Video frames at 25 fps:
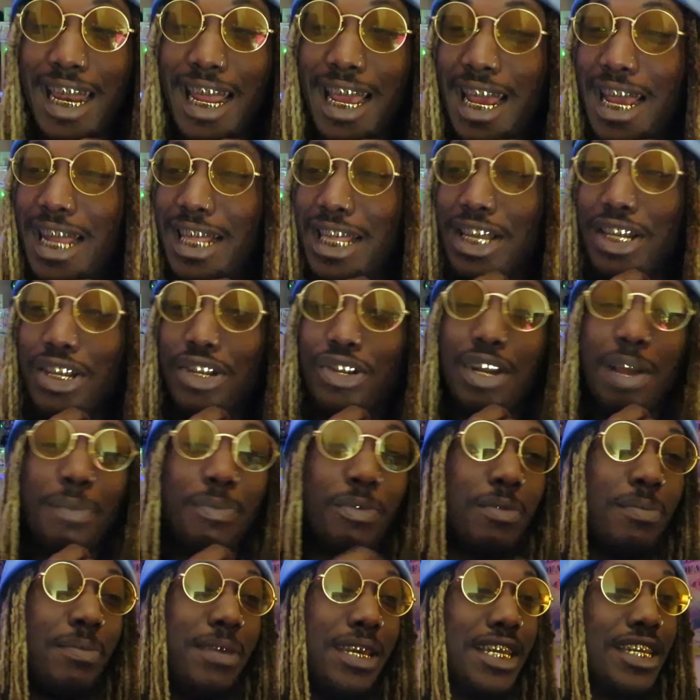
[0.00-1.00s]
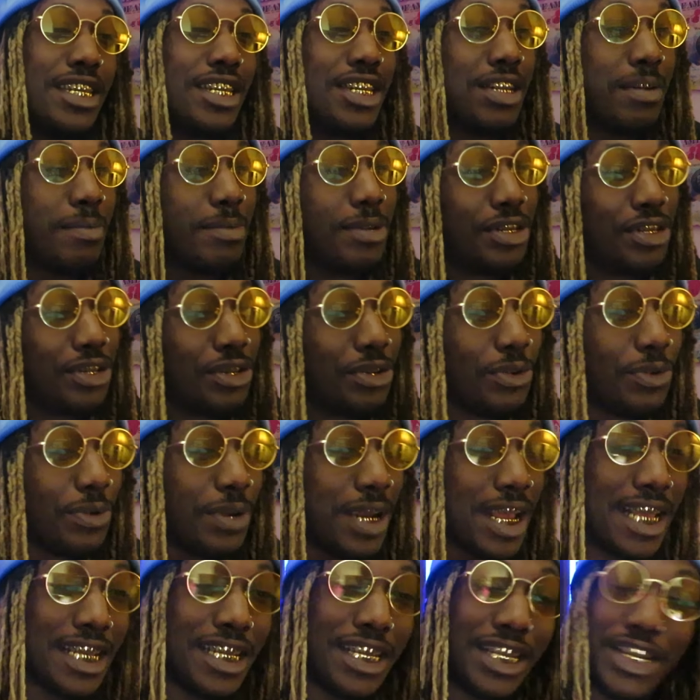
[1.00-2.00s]
and I had to strap on me in summer
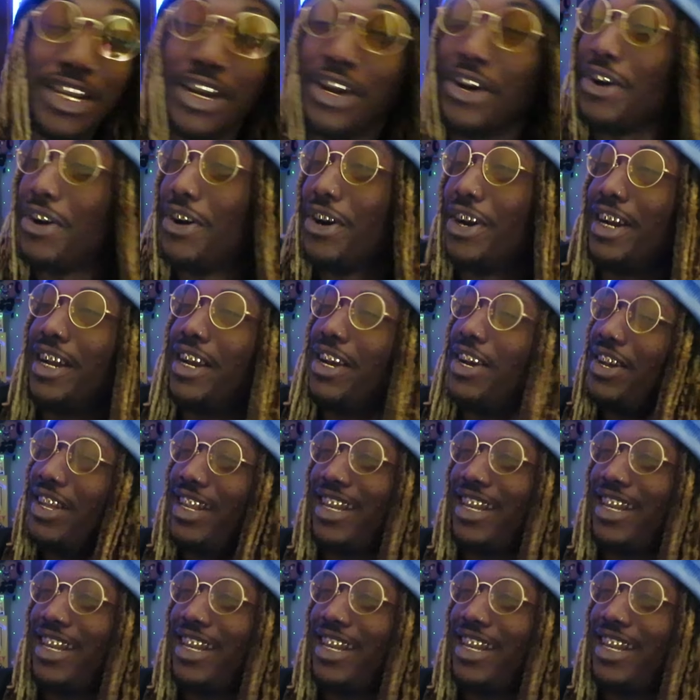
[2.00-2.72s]
school. That shit hard.